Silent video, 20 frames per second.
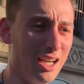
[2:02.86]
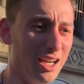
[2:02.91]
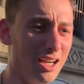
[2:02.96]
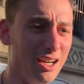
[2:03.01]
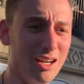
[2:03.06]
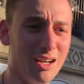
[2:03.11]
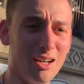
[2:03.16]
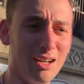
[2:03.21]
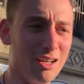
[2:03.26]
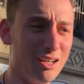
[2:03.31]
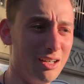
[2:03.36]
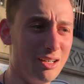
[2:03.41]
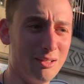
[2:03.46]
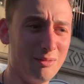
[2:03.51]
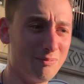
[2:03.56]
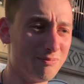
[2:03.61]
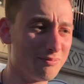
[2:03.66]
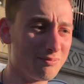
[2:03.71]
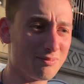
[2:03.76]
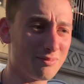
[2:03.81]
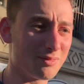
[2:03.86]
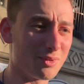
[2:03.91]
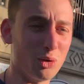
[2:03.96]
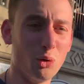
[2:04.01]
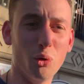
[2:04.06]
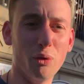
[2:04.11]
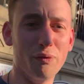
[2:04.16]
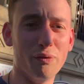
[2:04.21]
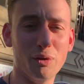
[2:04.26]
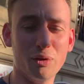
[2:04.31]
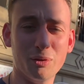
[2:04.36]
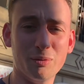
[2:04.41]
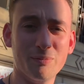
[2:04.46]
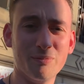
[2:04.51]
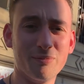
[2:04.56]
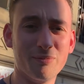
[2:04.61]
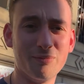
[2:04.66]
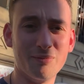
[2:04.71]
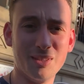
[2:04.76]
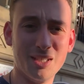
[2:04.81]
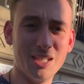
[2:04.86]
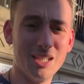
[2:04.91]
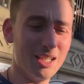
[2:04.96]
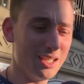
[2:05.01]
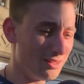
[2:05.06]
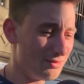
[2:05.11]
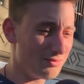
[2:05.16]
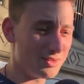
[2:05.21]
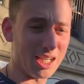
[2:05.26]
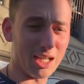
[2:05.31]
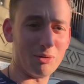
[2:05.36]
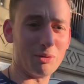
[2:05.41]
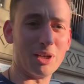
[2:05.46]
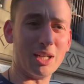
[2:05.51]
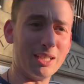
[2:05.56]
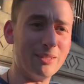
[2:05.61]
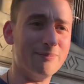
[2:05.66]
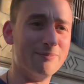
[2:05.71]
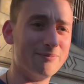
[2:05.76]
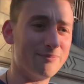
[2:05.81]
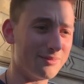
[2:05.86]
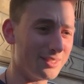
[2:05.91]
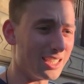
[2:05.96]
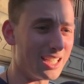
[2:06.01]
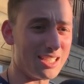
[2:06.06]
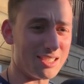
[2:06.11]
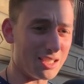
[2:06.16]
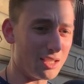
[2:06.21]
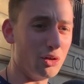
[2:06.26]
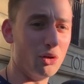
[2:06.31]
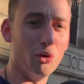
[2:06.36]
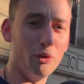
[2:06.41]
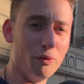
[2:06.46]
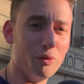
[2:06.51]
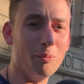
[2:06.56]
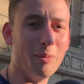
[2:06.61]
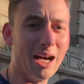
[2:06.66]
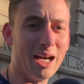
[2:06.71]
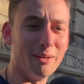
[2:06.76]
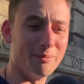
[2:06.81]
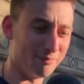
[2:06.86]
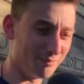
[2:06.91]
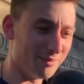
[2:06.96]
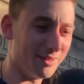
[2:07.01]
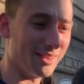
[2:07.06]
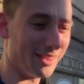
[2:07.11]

are awful, generally. He's an awful man.